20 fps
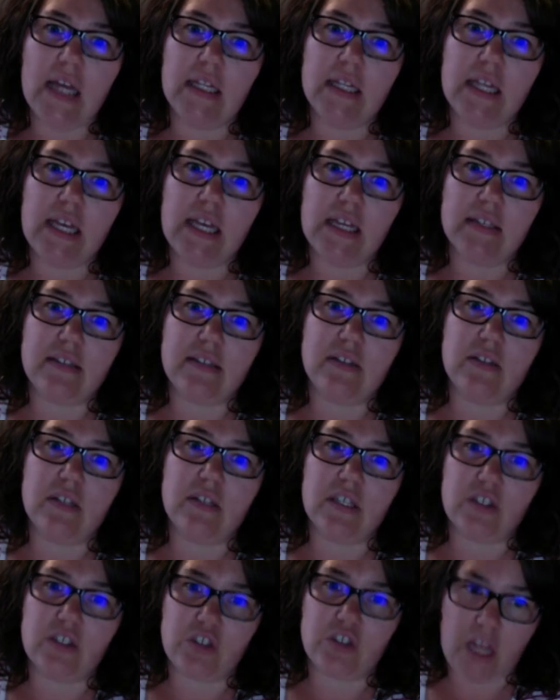this
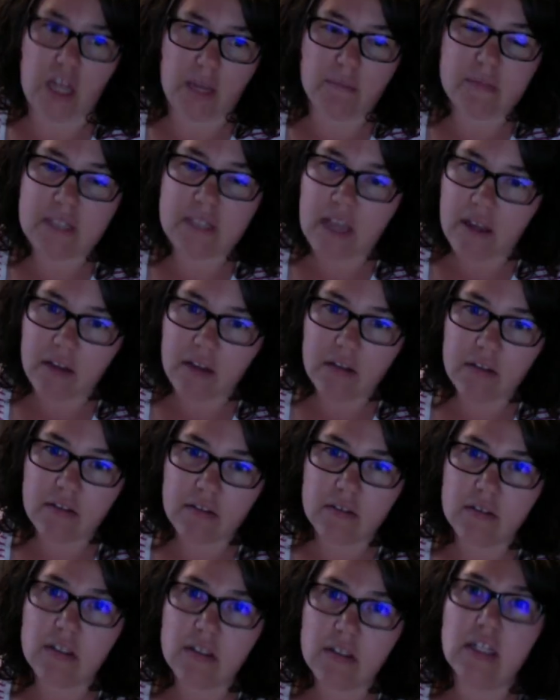shame
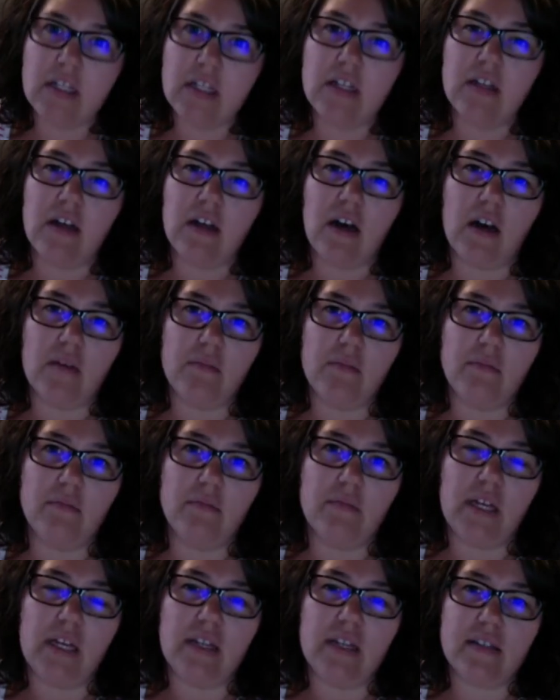cycle.
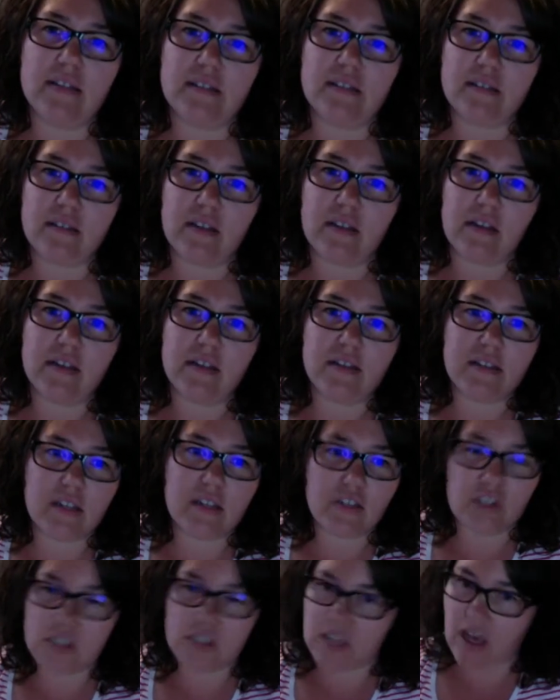It's
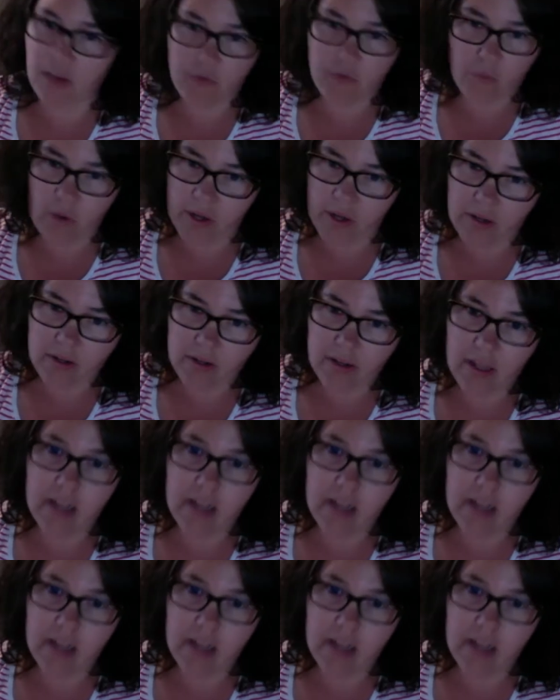such a tough one,